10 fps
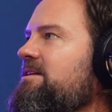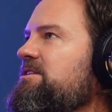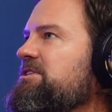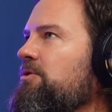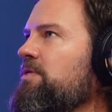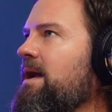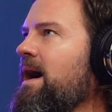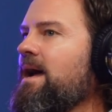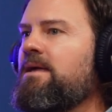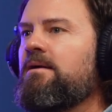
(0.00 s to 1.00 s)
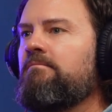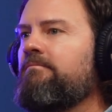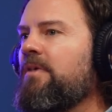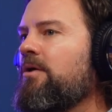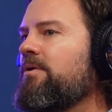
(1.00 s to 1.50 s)
so that I can
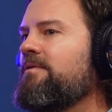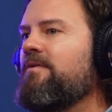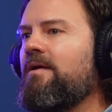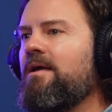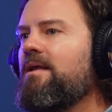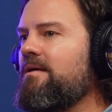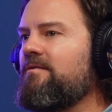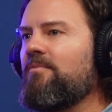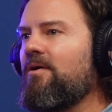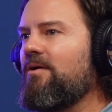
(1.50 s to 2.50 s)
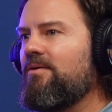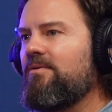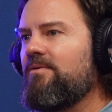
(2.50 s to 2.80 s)
go to Tahiti tomorrow.